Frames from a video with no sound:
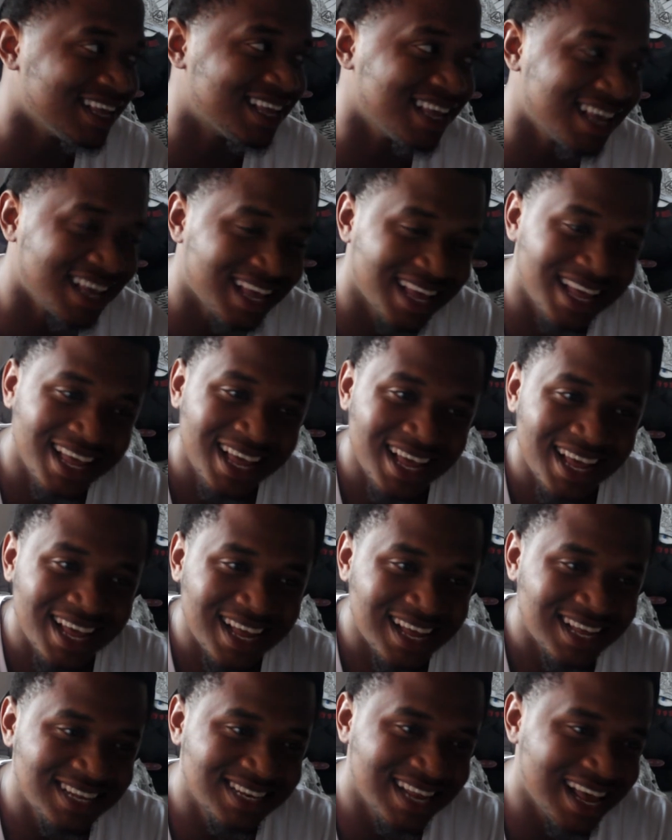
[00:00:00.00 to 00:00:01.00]
Yeah,
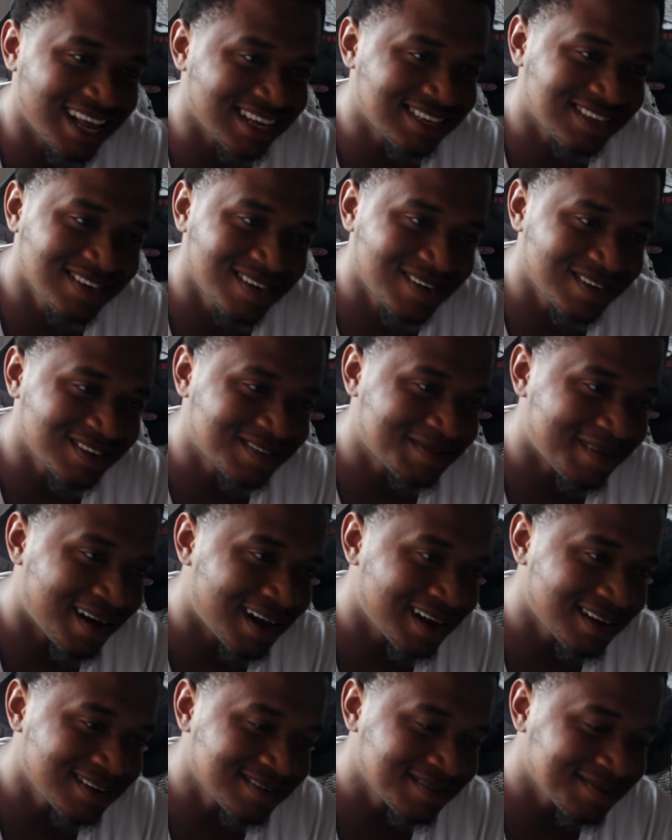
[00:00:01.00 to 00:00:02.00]
Dash Snow
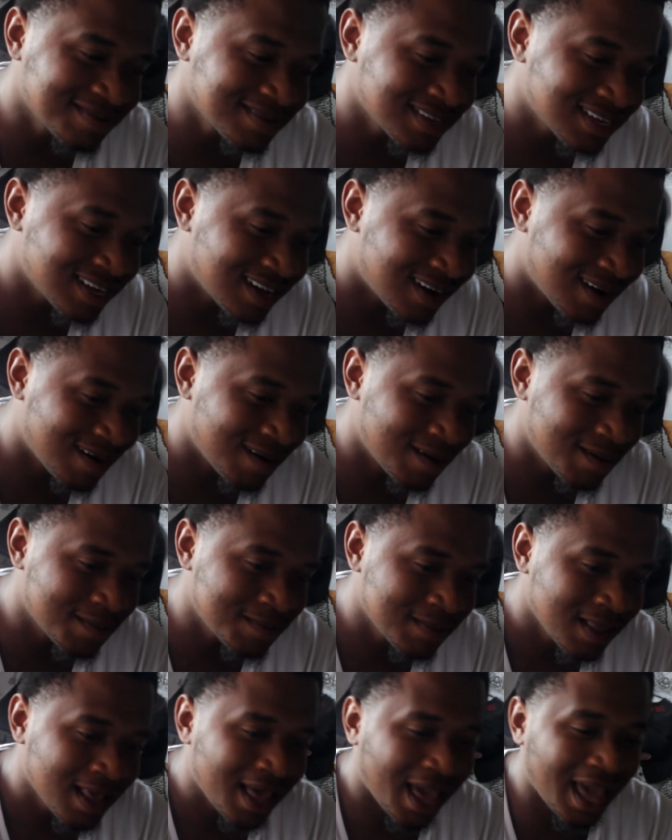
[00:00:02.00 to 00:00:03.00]
inspires me.
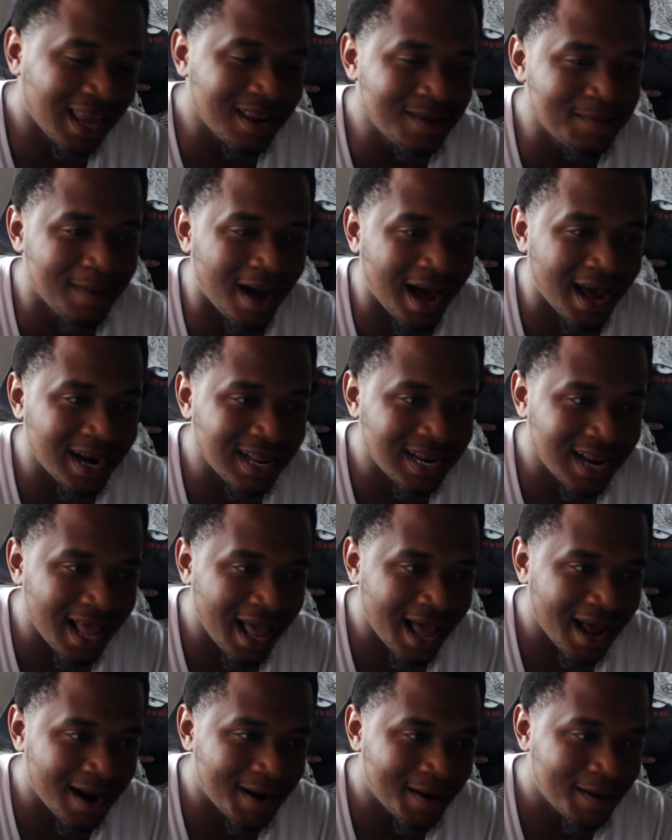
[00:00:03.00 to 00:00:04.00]
Anybody
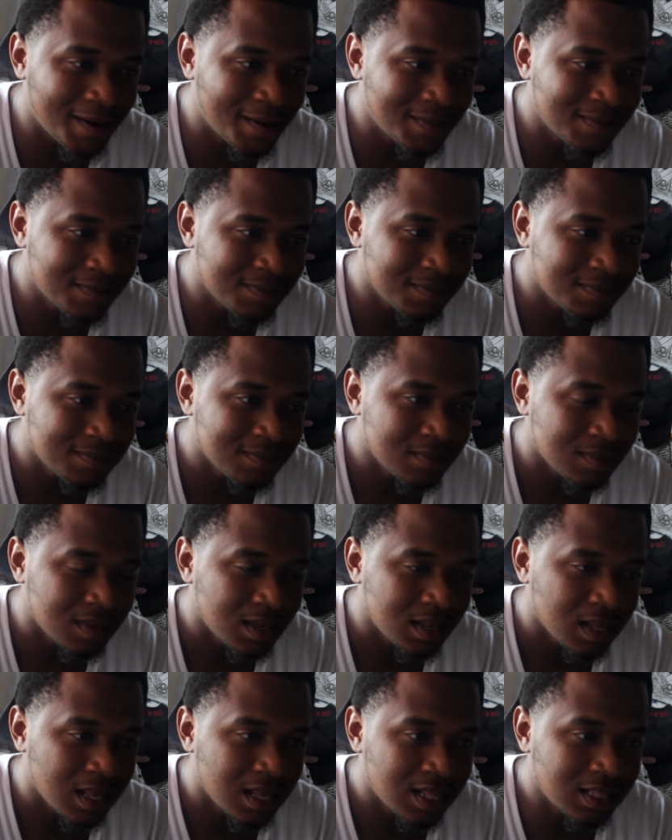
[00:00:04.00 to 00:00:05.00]
that
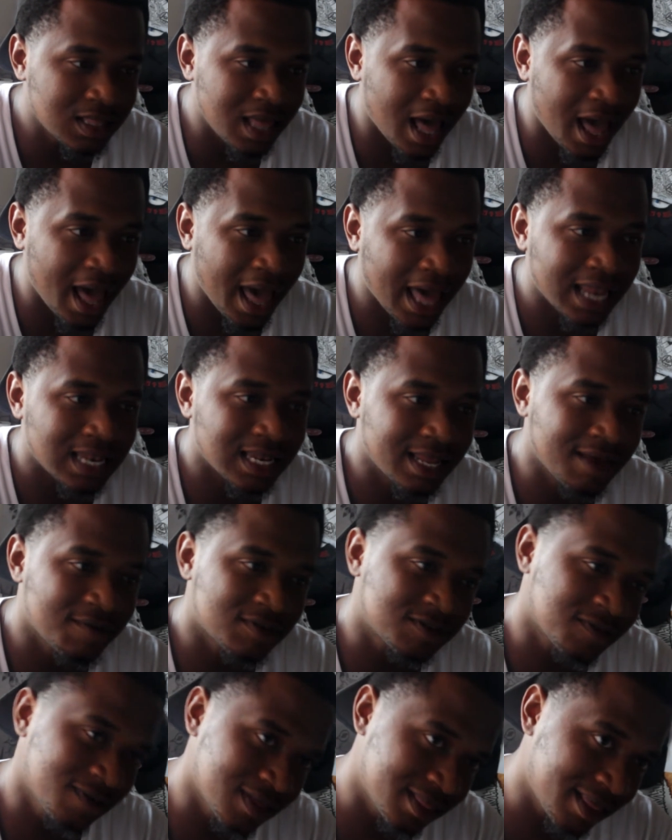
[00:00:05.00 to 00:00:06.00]
that
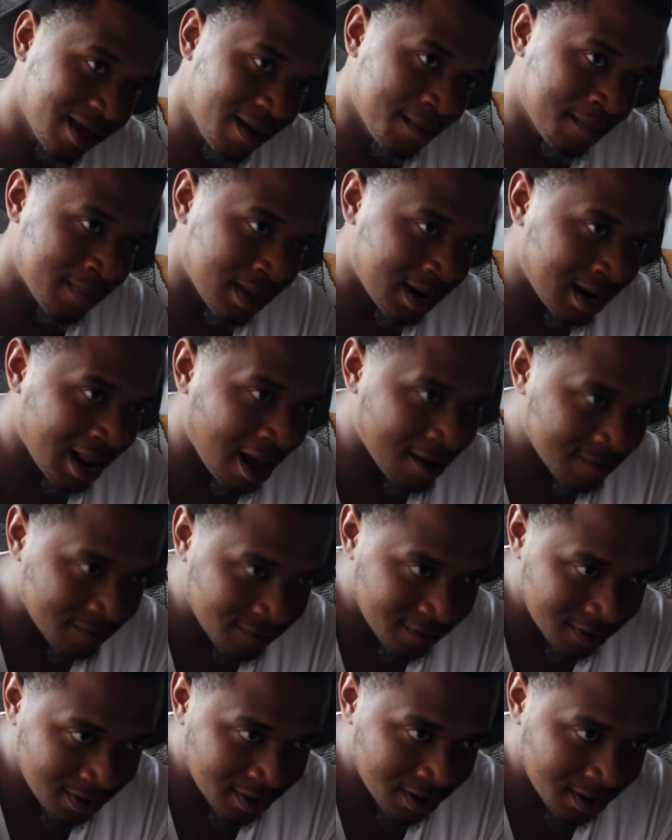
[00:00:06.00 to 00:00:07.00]
lives for them and not
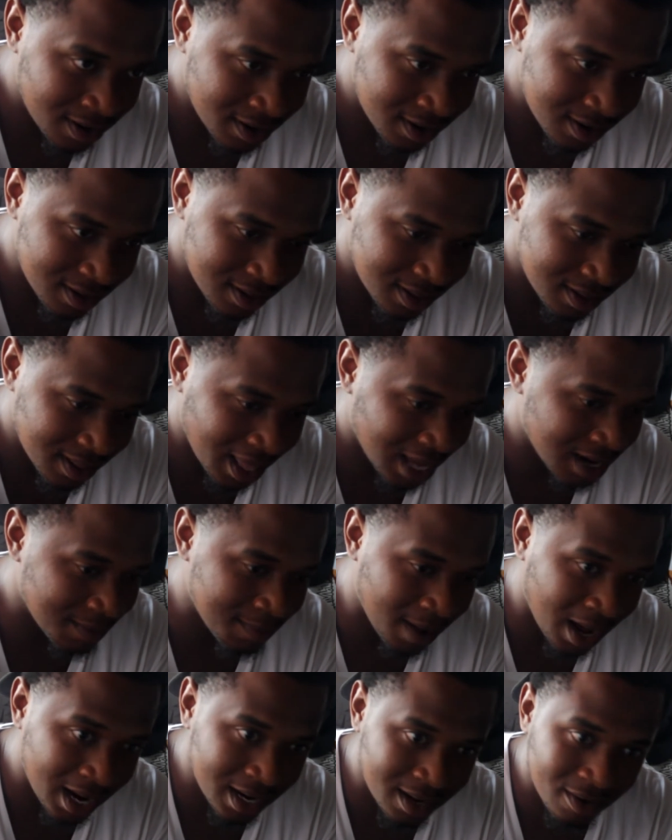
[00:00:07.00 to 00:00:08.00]
for
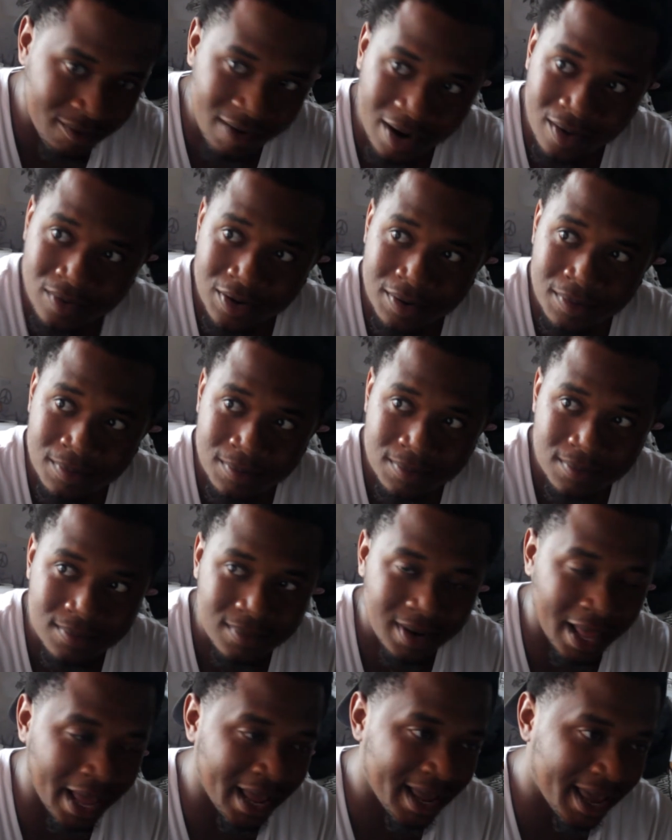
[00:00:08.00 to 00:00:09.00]
anybody around them.
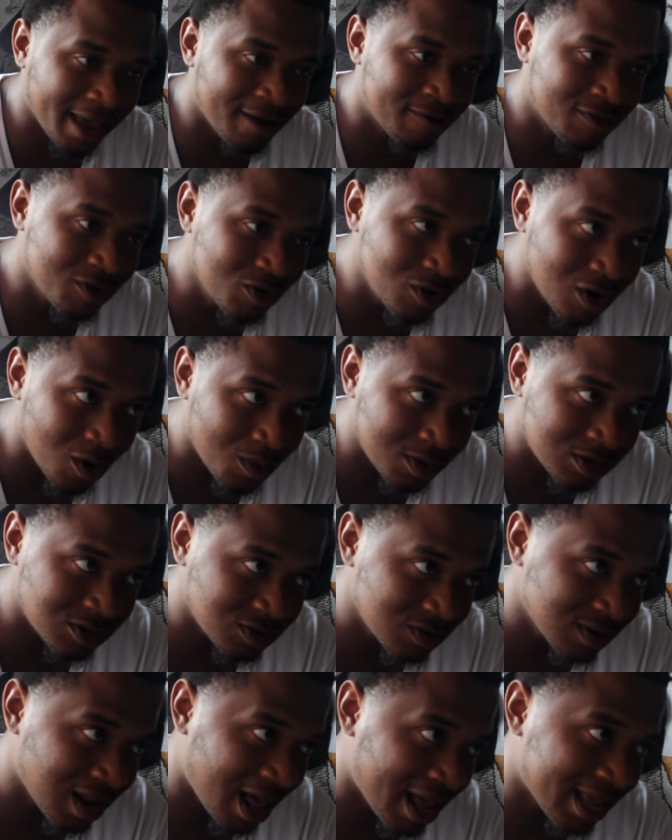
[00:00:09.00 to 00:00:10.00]
Like, if you know
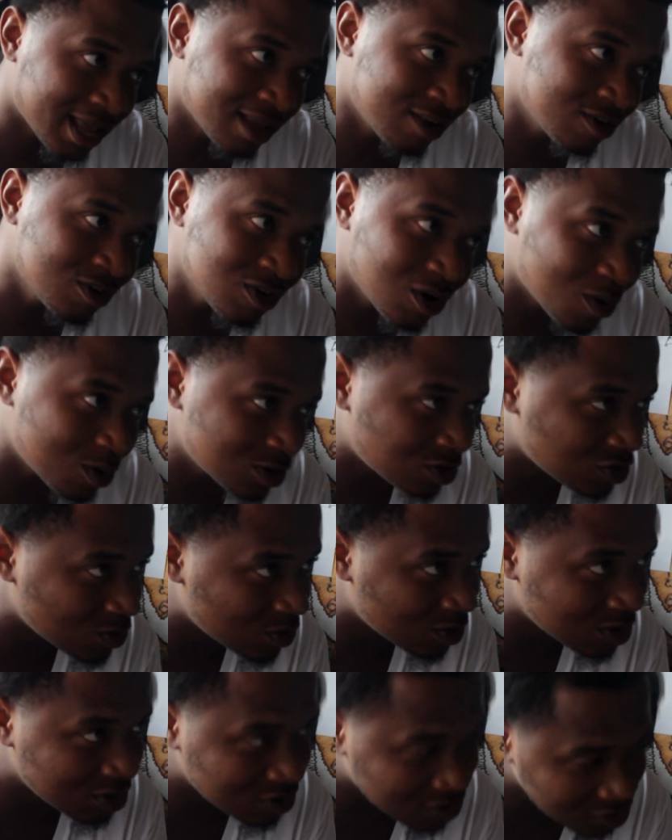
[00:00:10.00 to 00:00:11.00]
what you like and you know what you
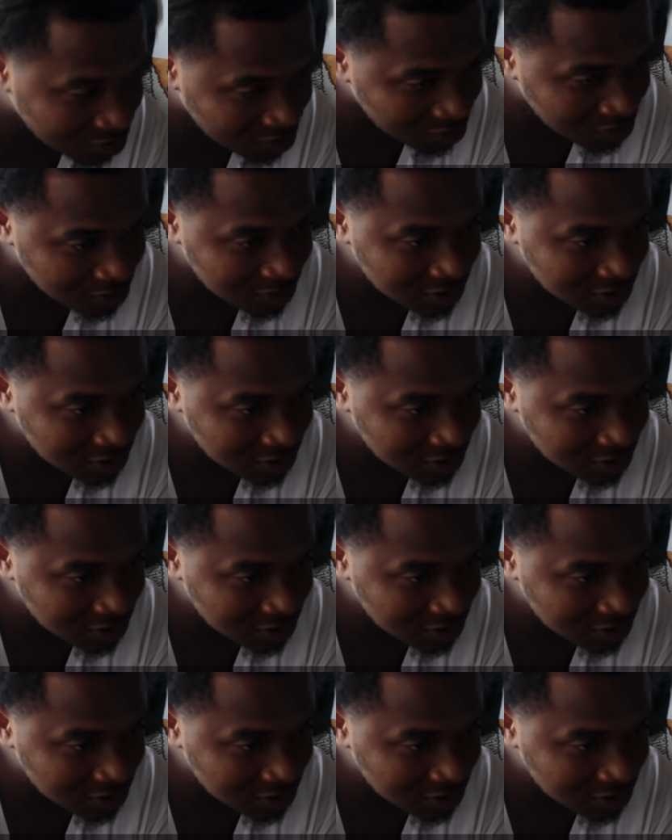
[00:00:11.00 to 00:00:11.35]
want to do,